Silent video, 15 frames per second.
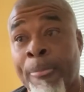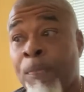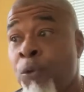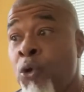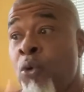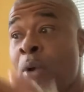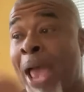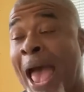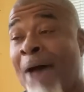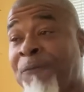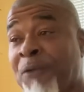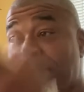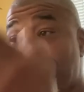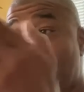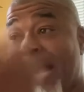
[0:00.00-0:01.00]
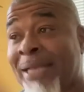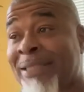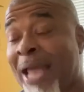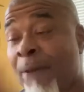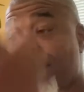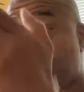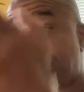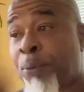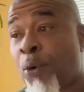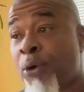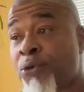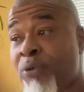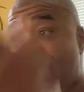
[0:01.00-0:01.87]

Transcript: You have to make that report.